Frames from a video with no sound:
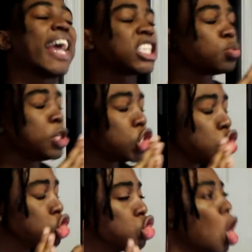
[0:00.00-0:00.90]
gets me
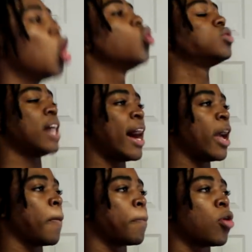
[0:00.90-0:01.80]
so
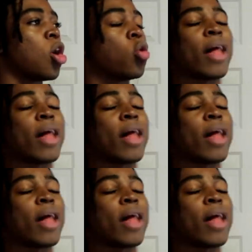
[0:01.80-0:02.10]
tight, bro.